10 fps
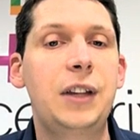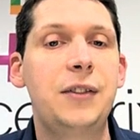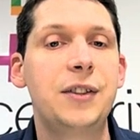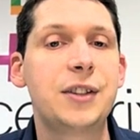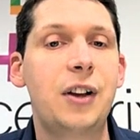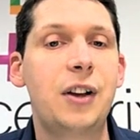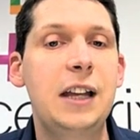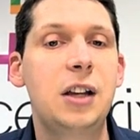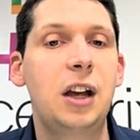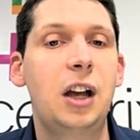down the
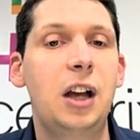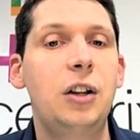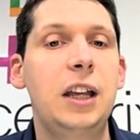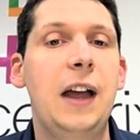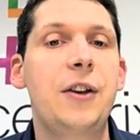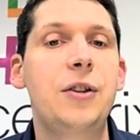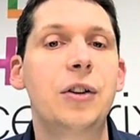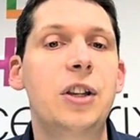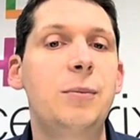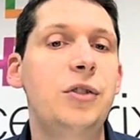side, looking at the
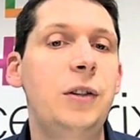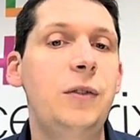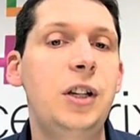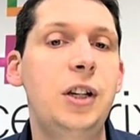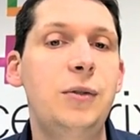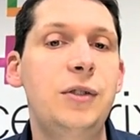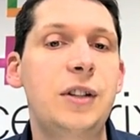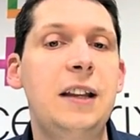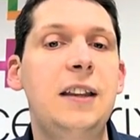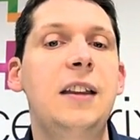documents you've
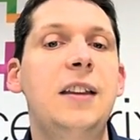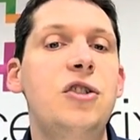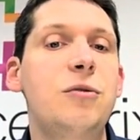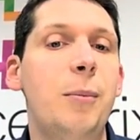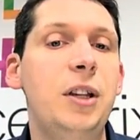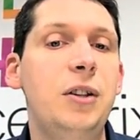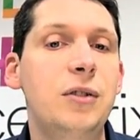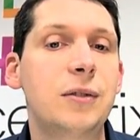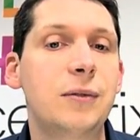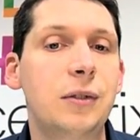used, anything it thinks you might be
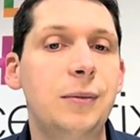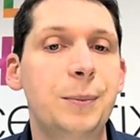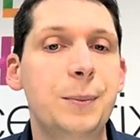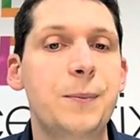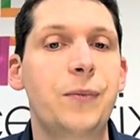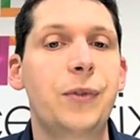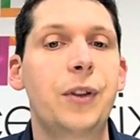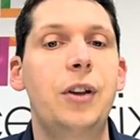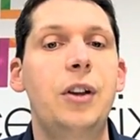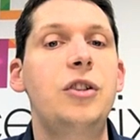useful,
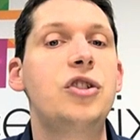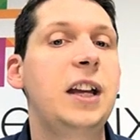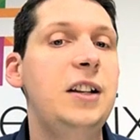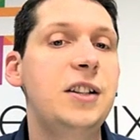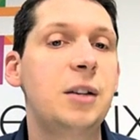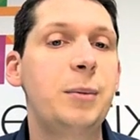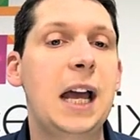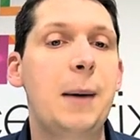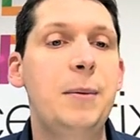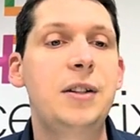changes that have
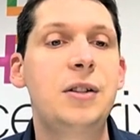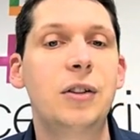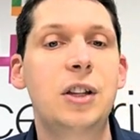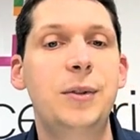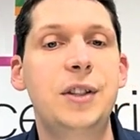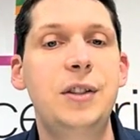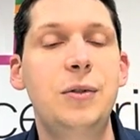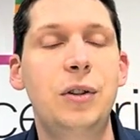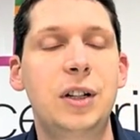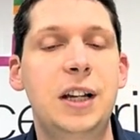been happening to documents in
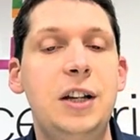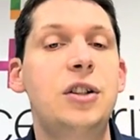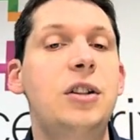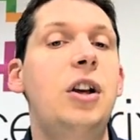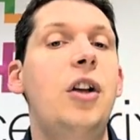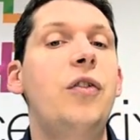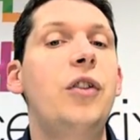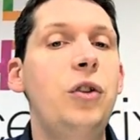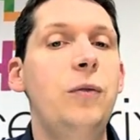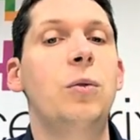the organization
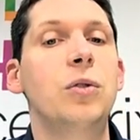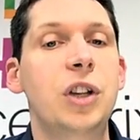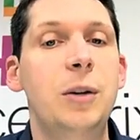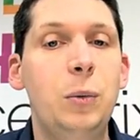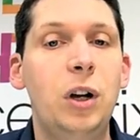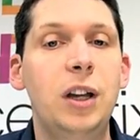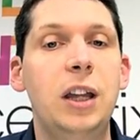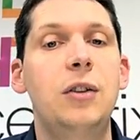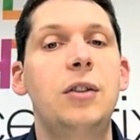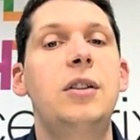that you've also been
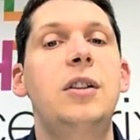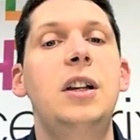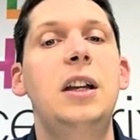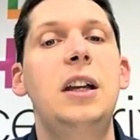working on.